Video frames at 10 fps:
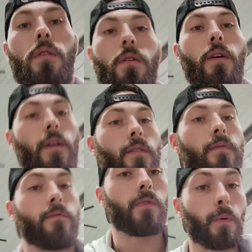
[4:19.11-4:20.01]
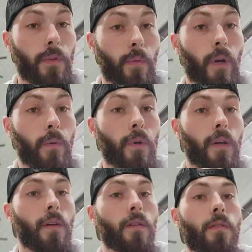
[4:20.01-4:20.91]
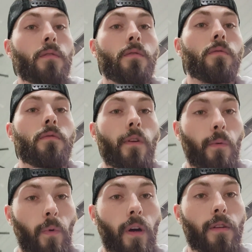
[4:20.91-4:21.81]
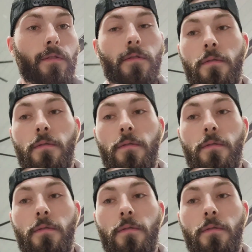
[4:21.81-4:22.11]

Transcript: and do it the right way. Don't rush.